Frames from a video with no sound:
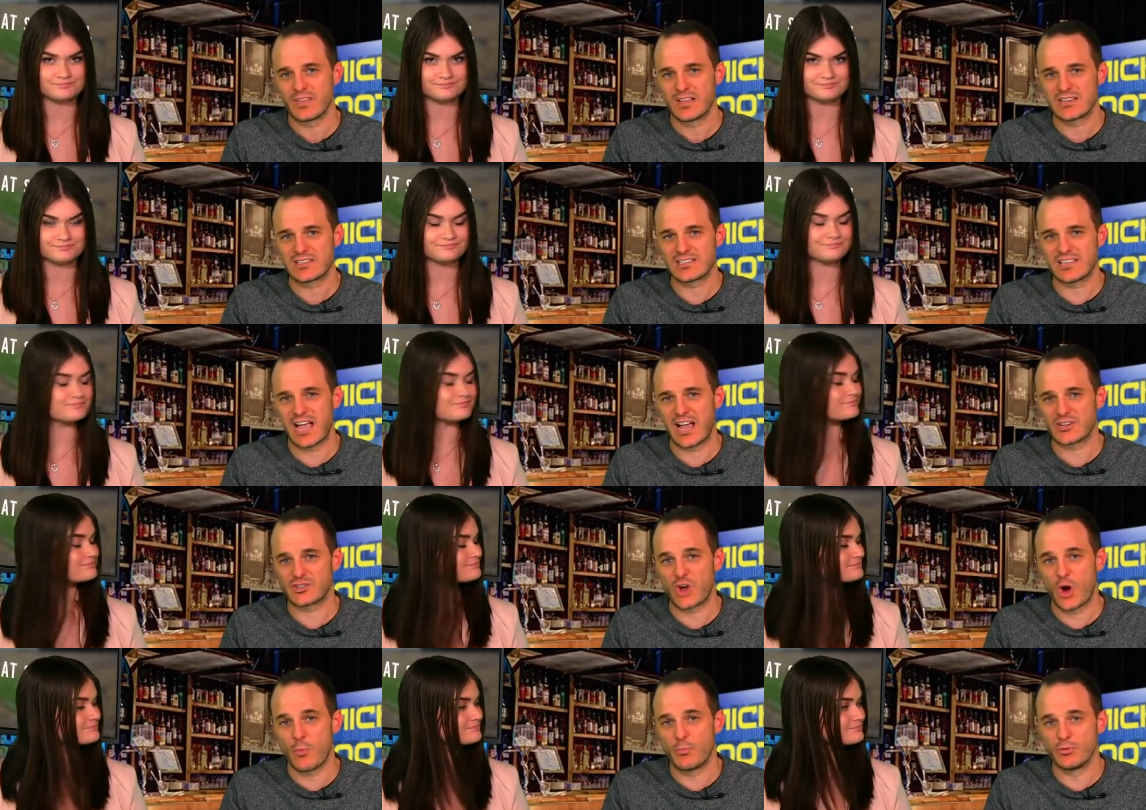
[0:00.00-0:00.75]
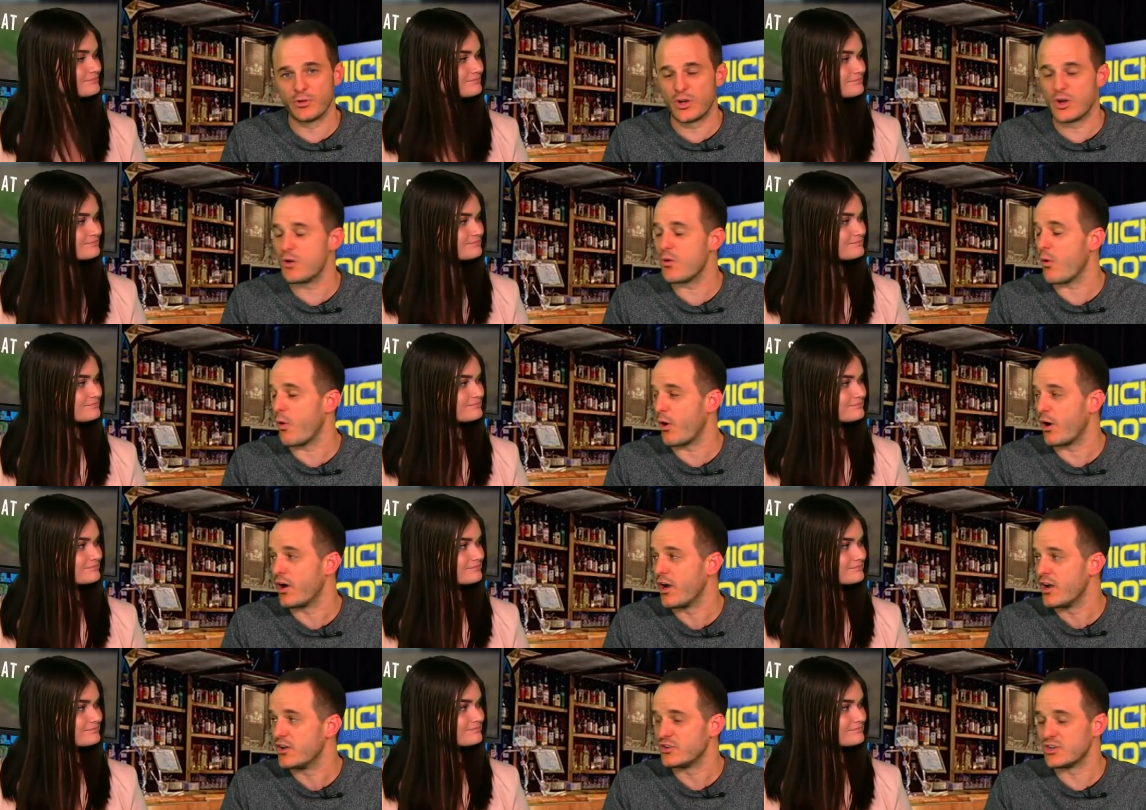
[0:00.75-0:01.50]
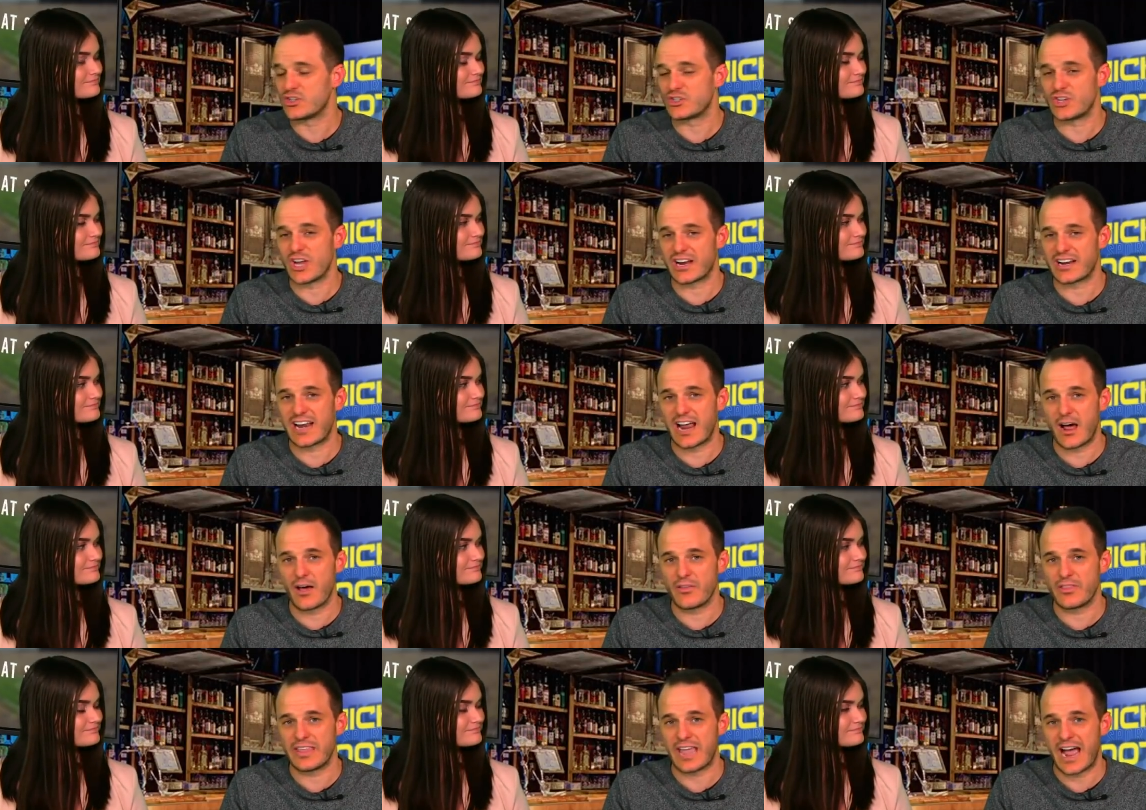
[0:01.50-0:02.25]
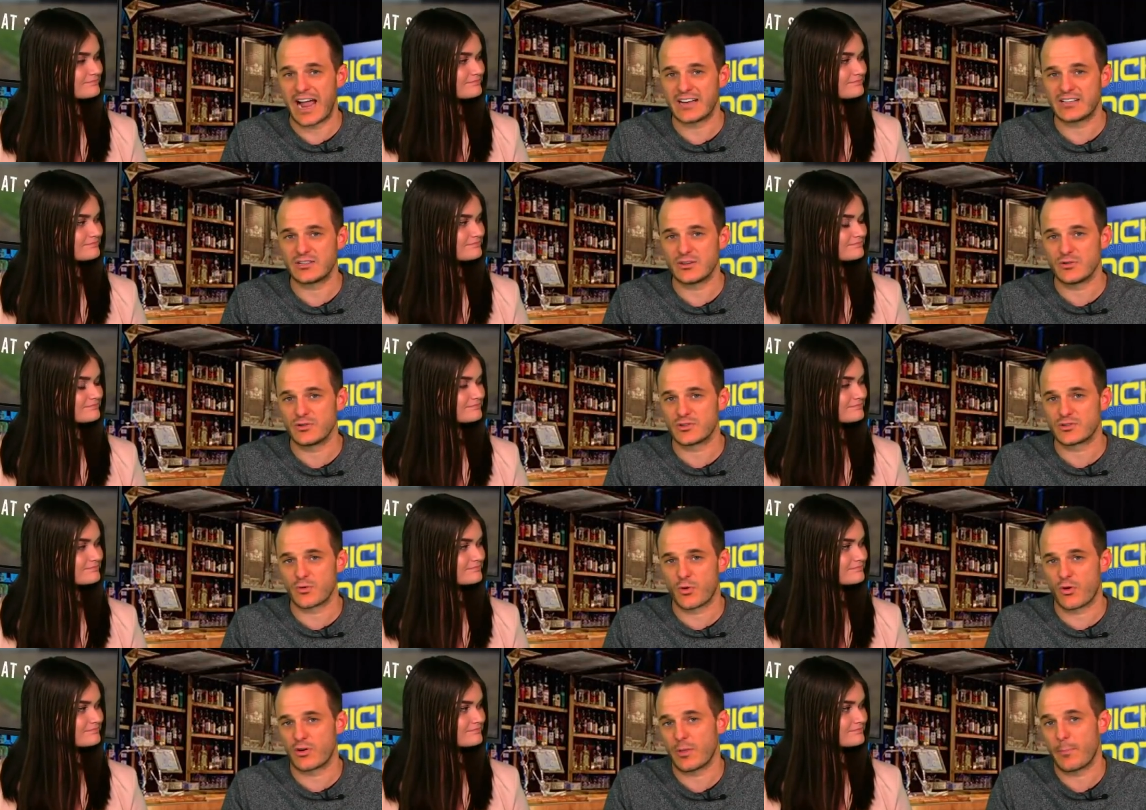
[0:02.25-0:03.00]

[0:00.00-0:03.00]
Speaker 1: slash go blue or just check it out in the iTunes store, the